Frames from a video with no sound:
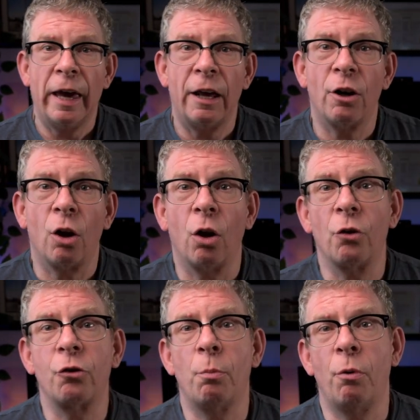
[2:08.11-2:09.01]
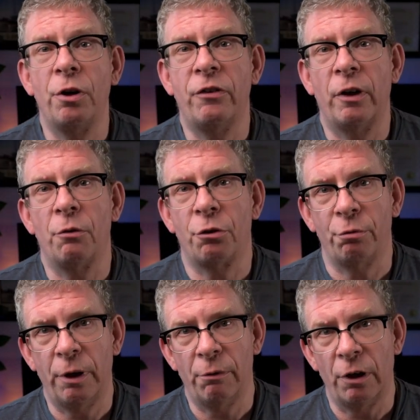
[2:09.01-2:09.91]
And I'll also point out
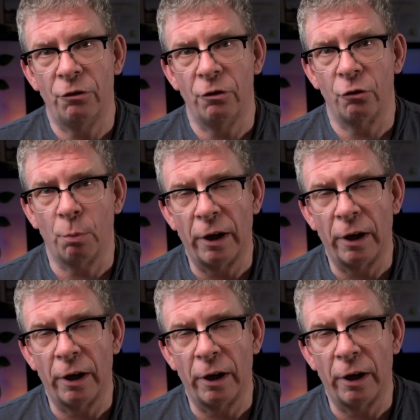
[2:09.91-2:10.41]
3 reasons